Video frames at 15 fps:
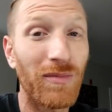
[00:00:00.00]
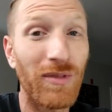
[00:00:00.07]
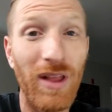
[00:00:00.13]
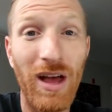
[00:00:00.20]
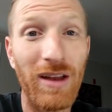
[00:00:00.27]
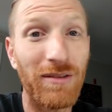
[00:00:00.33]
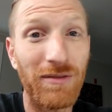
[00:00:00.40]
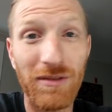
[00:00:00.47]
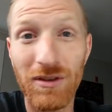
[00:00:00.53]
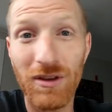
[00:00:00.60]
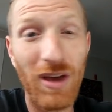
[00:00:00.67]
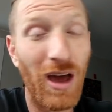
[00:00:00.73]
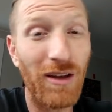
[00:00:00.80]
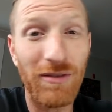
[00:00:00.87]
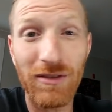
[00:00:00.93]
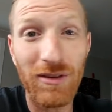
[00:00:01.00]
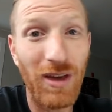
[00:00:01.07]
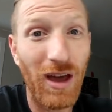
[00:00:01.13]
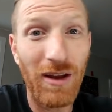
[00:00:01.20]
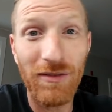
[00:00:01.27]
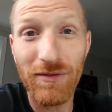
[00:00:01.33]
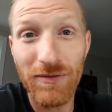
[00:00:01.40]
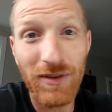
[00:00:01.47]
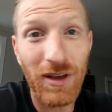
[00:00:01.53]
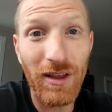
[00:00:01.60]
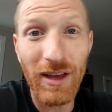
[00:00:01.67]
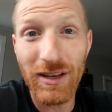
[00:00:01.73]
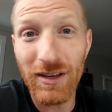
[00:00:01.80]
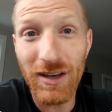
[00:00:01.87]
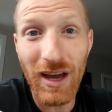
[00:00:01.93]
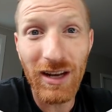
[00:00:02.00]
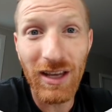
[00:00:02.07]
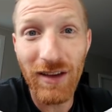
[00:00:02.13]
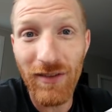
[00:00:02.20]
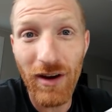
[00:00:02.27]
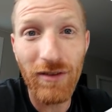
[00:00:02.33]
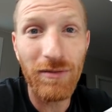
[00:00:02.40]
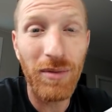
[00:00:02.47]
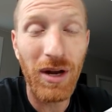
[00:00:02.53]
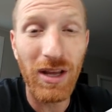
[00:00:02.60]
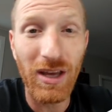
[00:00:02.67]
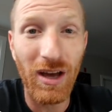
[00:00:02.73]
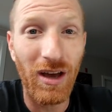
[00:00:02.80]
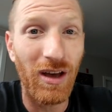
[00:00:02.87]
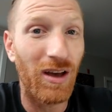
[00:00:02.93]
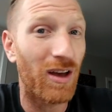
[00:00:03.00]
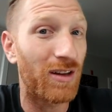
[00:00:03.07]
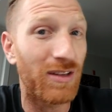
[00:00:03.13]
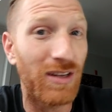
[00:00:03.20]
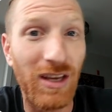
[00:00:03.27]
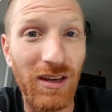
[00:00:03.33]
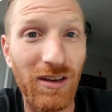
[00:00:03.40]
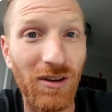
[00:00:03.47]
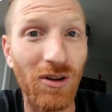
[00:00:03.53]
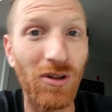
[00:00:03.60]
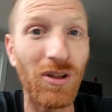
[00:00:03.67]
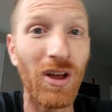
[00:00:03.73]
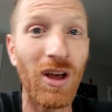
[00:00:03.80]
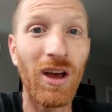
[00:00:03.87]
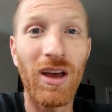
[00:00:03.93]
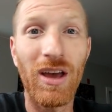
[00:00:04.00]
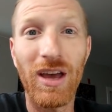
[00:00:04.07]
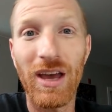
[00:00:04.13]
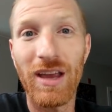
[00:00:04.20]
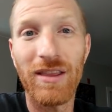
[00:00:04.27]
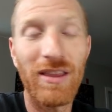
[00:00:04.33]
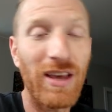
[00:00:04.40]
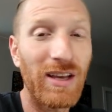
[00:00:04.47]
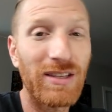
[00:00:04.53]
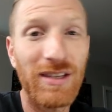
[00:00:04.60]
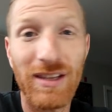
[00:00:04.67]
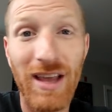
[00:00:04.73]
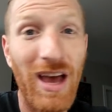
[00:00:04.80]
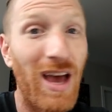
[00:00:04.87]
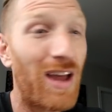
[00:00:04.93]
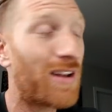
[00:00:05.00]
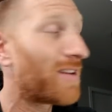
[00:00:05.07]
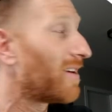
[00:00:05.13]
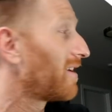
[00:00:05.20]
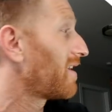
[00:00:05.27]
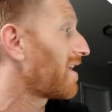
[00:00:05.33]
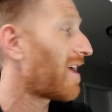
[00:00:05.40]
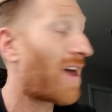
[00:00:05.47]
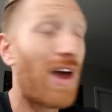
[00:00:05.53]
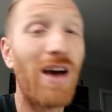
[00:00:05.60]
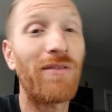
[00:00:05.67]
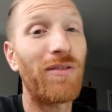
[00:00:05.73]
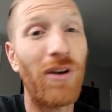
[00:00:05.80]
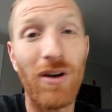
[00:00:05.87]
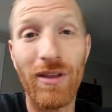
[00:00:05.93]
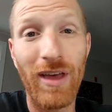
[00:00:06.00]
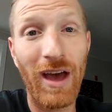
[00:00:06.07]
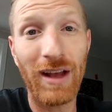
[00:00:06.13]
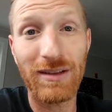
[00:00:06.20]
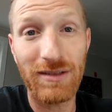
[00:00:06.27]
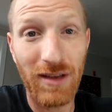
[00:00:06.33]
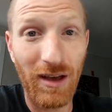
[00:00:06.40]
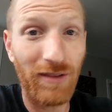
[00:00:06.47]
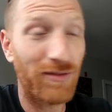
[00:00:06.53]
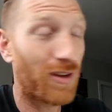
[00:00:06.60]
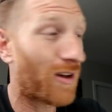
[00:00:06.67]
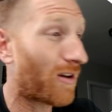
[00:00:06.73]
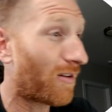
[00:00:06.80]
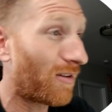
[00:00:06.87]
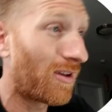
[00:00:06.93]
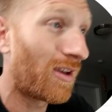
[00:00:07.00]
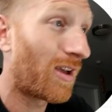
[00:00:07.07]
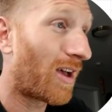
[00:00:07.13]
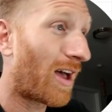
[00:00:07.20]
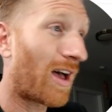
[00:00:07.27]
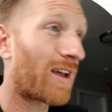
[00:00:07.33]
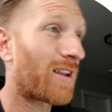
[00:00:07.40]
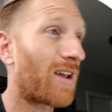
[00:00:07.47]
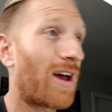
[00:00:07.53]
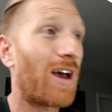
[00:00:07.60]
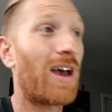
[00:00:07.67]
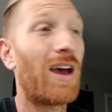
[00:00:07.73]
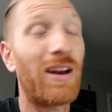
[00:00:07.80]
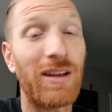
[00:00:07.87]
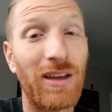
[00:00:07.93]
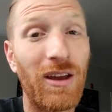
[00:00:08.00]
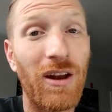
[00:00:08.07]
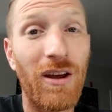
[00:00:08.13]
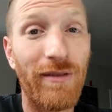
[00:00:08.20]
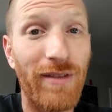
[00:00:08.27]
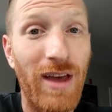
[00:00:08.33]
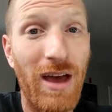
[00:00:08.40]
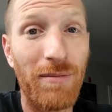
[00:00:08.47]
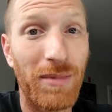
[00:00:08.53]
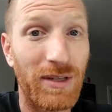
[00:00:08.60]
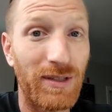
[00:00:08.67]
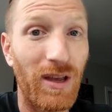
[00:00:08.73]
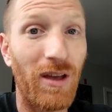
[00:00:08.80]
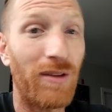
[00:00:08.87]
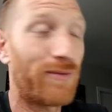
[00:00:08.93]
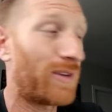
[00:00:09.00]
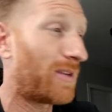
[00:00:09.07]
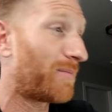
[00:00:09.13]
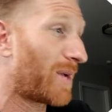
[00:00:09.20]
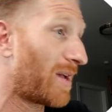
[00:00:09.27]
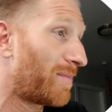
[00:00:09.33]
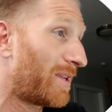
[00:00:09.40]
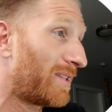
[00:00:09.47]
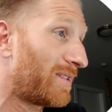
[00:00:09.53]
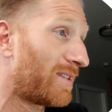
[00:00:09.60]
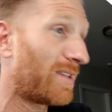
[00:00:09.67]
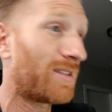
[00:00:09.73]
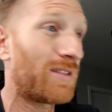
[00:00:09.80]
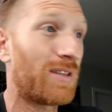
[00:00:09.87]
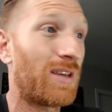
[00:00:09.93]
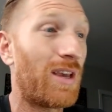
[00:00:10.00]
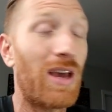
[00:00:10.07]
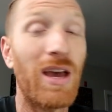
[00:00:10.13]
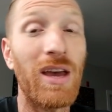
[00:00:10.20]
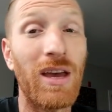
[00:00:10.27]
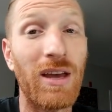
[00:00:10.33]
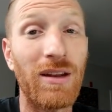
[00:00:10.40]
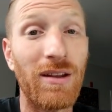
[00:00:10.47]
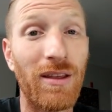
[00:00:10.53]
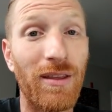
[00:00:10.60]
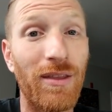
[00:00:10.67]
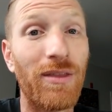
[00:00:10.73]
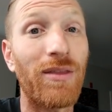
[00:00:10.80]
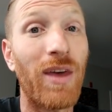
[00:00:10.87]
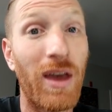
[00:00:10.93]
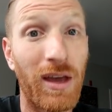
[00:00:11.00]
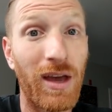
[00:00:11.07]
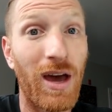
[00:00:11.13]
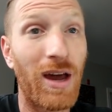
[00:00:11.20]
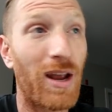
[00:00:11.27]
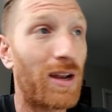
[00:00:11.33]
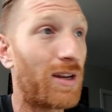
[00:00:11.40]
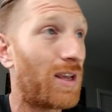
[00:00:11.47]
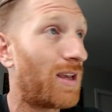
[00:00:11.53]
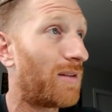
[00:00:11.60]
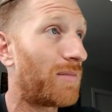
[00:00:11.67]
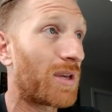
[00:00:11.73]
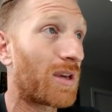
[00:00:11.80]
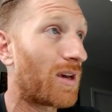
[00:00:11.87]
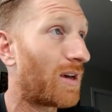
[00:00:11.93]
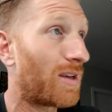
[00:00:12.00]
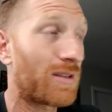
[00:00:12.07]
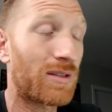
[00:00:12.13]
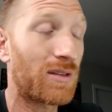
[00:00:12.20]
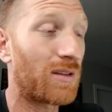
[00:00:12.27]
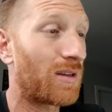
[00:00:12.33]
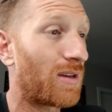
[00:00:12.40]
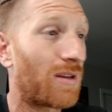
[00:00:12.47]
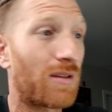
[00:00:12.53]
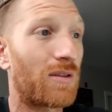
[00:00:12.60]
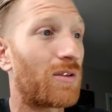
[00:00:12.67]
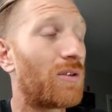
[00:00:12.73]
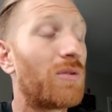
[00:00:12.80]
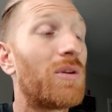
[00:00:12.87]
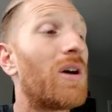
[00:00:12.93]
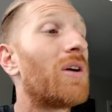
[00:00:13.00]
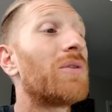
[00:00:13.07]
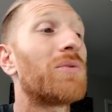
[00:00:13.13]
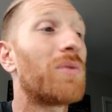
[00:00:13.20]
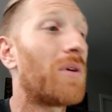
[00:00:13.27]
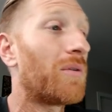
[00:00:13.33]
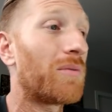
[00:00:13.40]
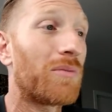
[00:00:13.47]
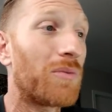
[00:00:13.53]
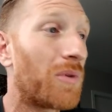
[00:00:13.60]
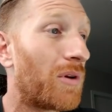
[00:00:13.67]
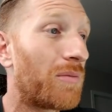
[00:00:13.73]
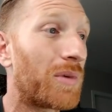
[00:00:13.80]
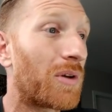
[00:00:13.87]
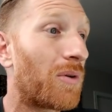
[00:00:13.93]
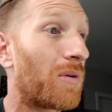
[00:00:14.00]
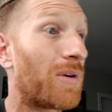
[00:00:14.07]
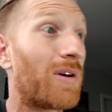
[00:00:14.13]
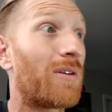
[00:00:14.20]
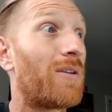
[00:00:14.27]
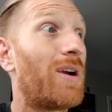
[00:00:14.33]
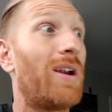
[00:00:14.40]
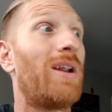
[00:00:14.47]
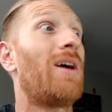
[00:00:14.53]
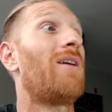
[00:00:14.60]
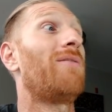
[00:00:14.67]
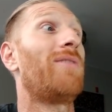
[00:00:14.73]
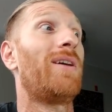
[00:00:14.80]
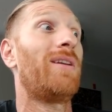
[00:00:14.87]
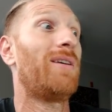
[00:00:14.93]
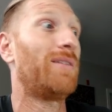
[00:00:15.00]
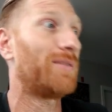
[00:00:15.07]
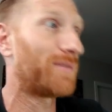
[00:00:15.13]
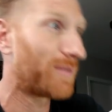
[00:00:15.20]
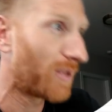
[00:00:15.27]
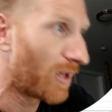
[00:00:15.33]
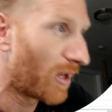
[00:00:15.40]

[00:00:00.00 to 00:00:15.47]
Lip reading: let you gotta feel like you gotta give everybody a deal and this and that. F all that stuff, y'all. I had to get over that myself in my business, and thank God I did, because who knows what would be going on right now if I didn't.